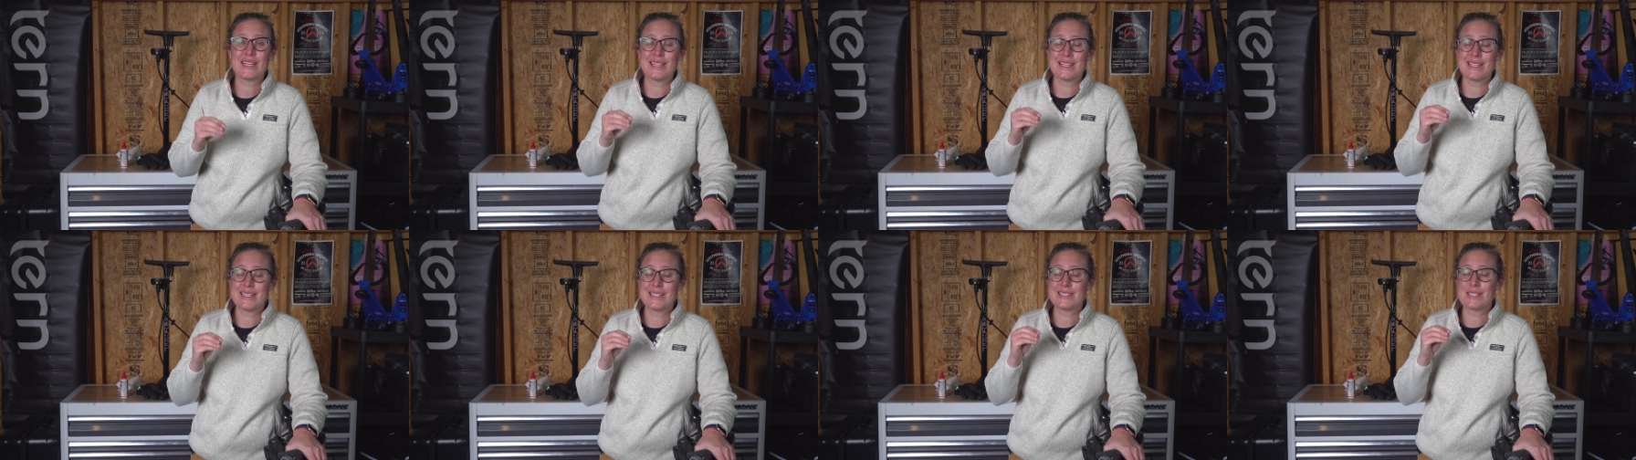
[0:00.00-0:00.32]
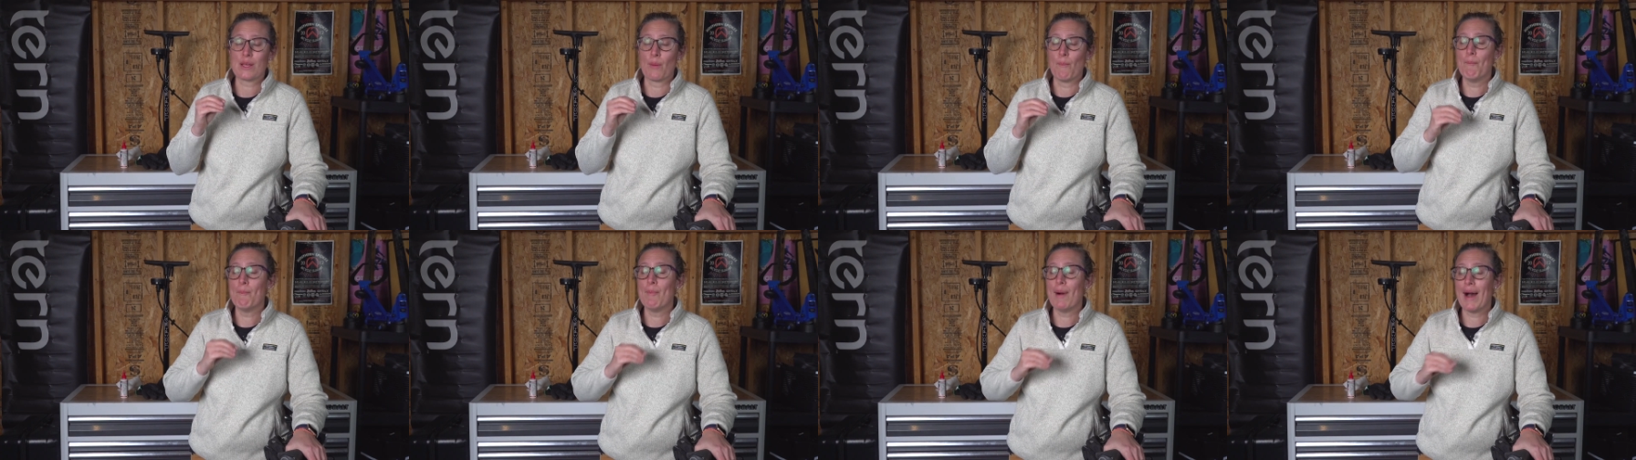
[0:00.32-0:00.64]
is
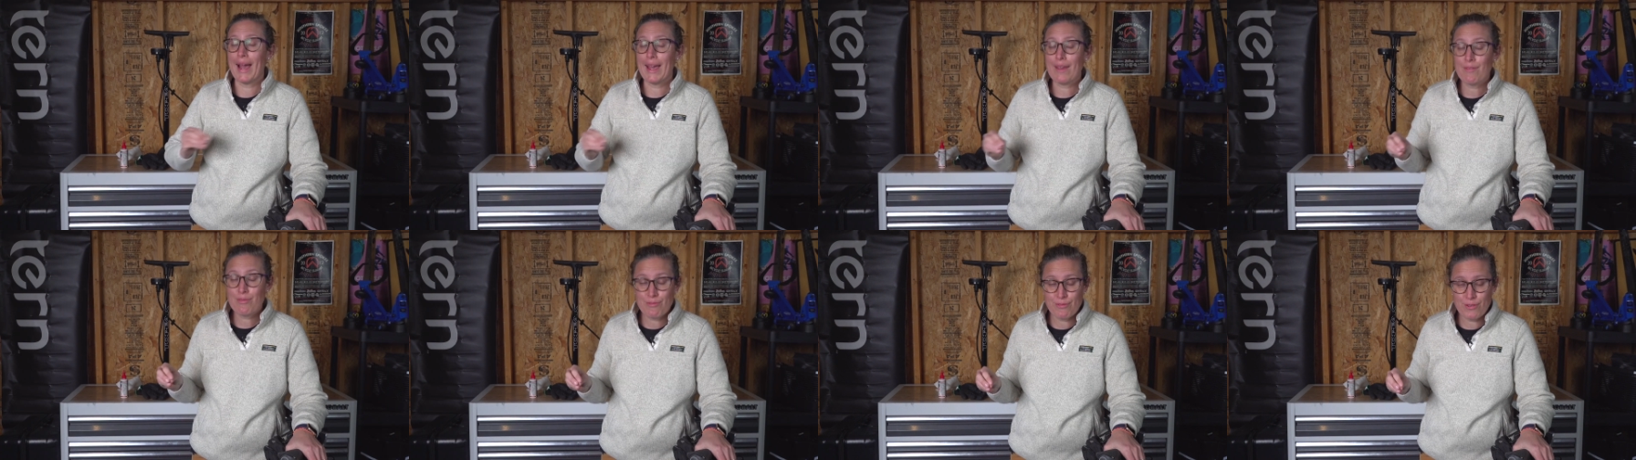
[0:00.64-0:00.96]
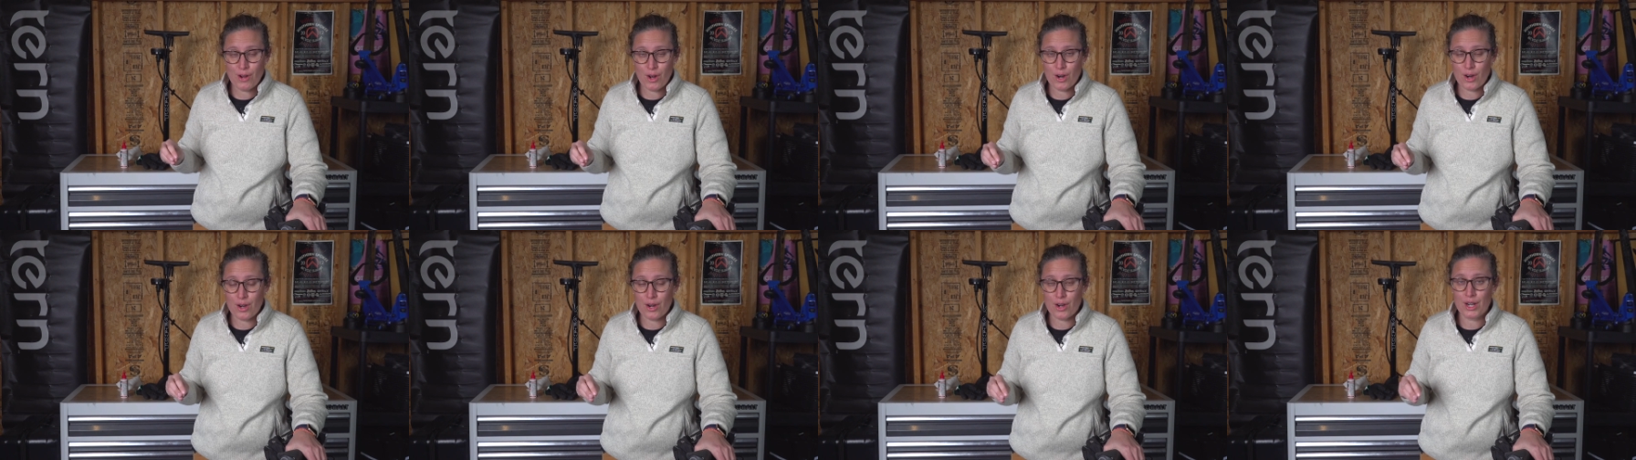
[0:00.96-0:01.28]
by
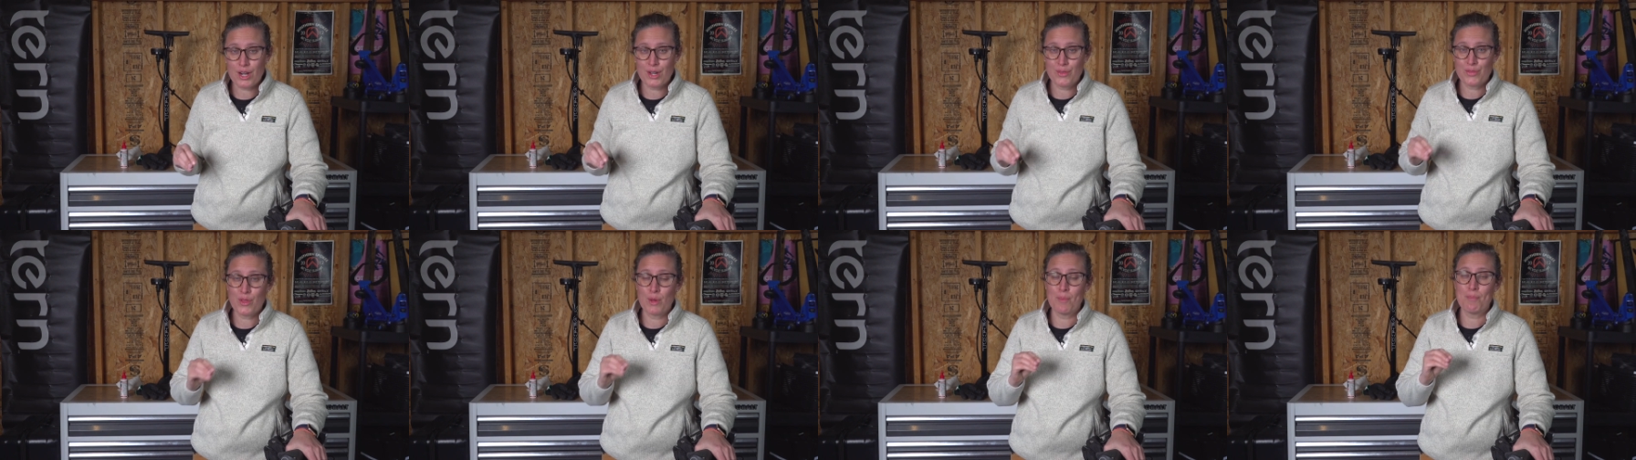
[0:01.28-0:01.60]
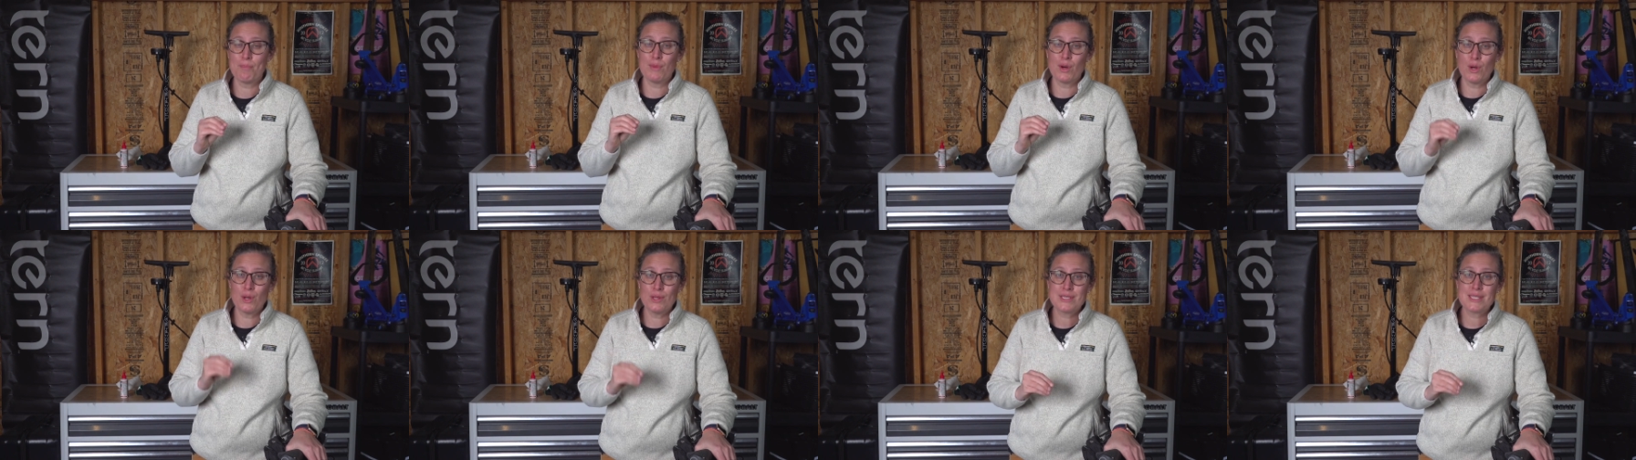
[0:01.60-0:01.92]
far the
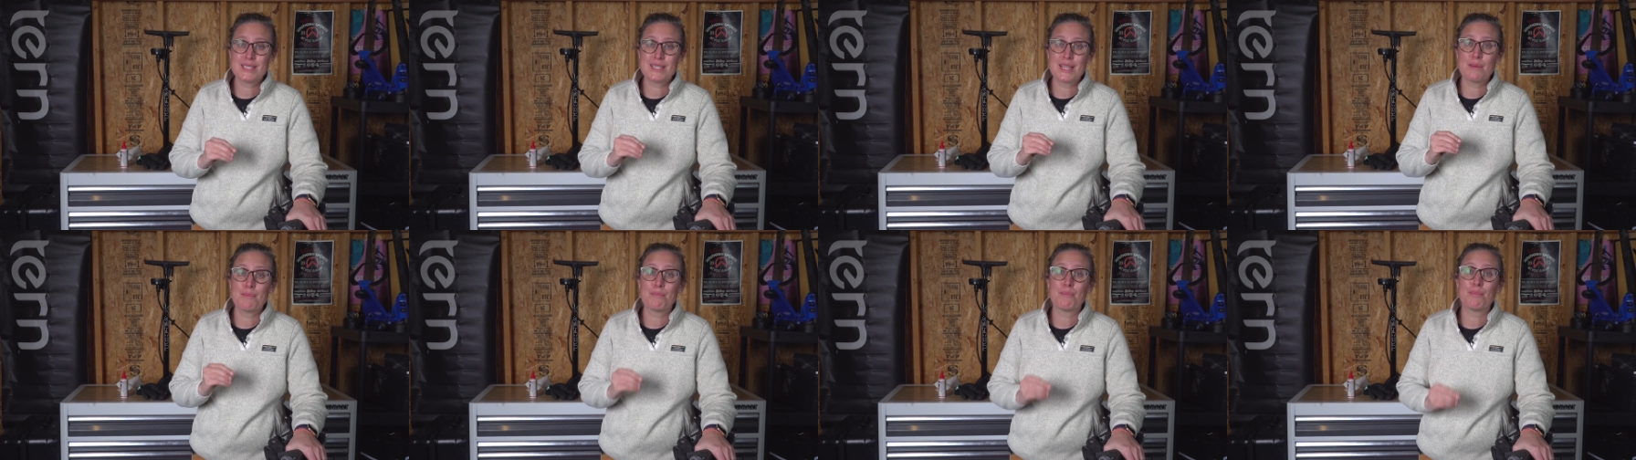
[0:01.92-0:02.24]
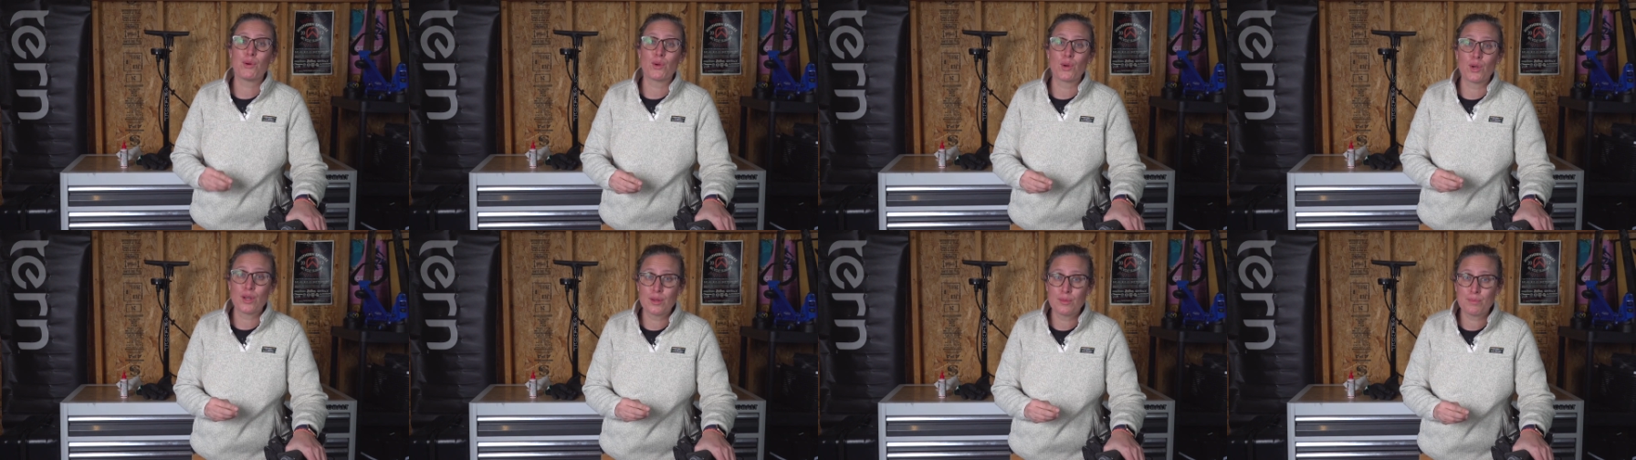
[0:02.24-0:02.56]
most
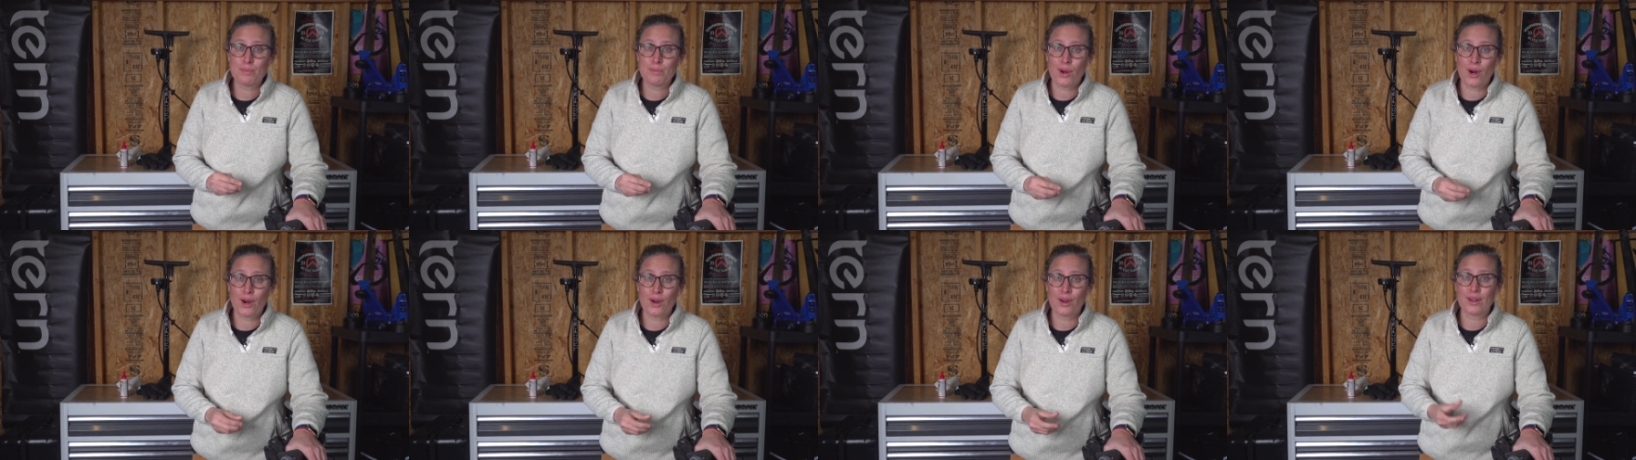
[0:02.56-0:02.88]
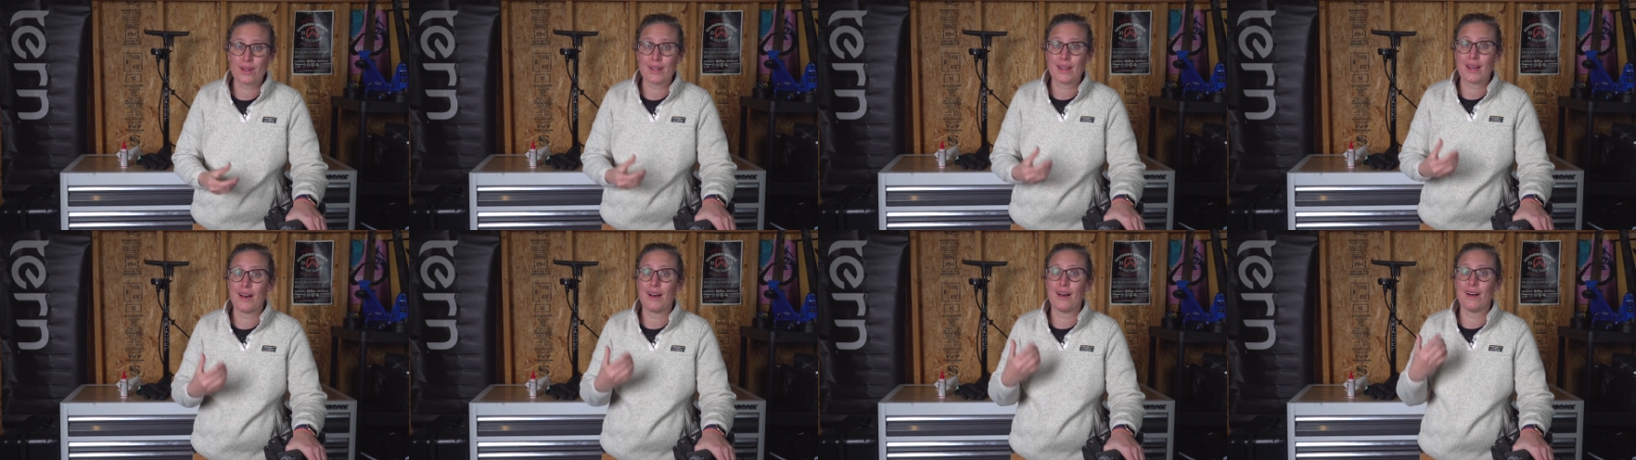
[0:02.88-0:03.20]
important
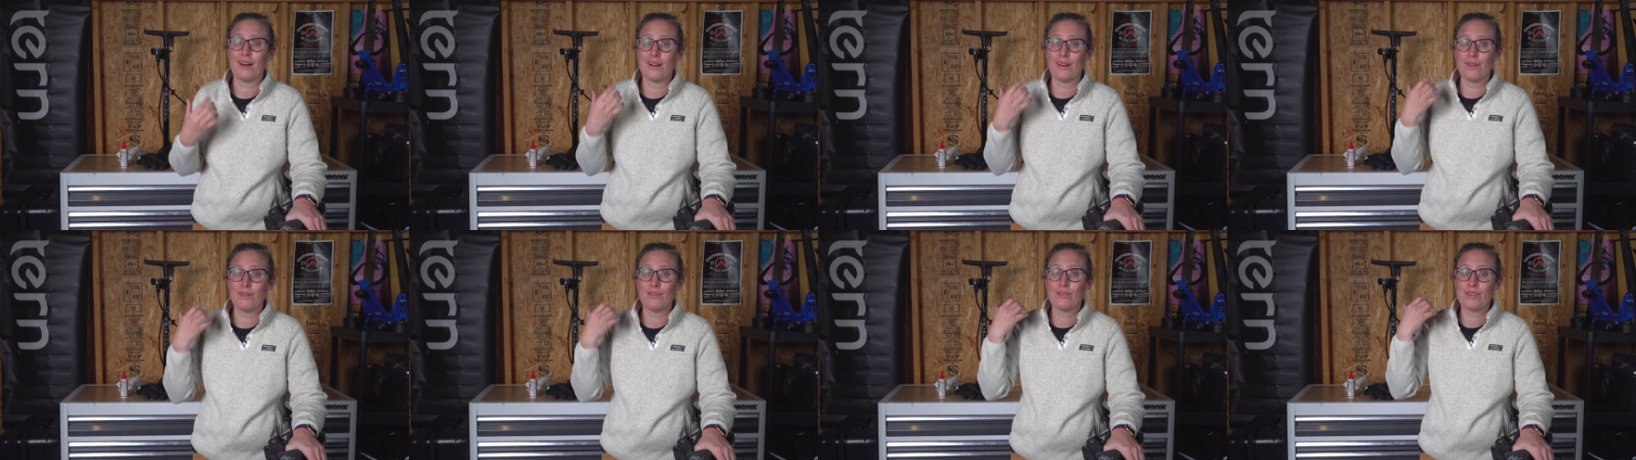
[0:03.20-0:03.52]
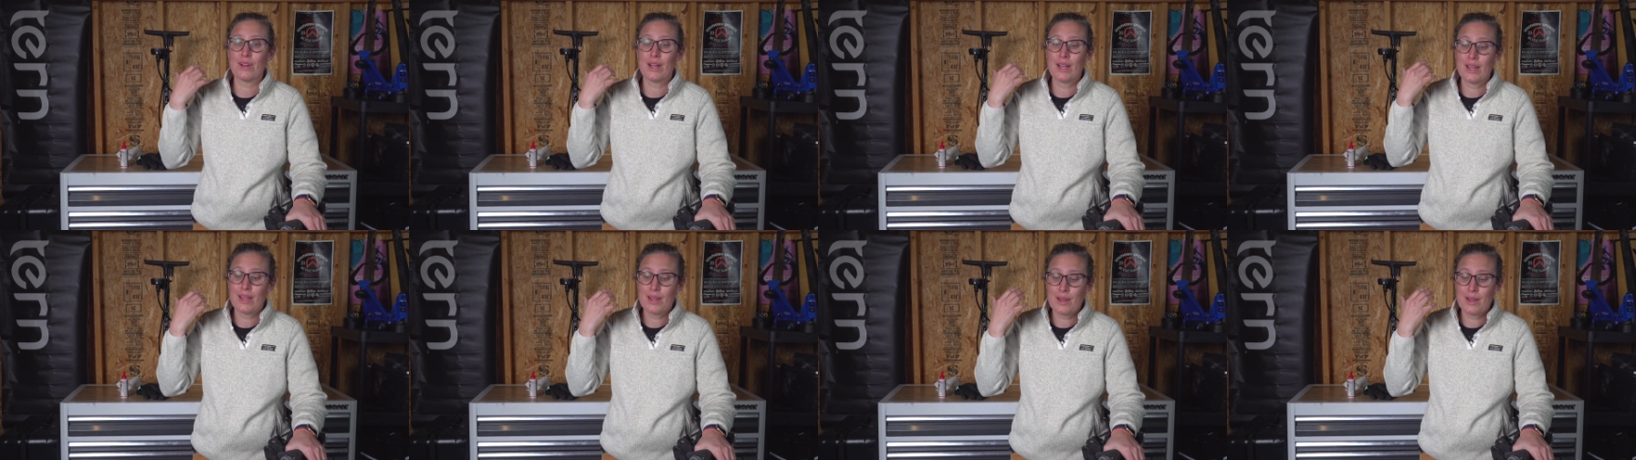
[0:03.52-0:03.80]
part of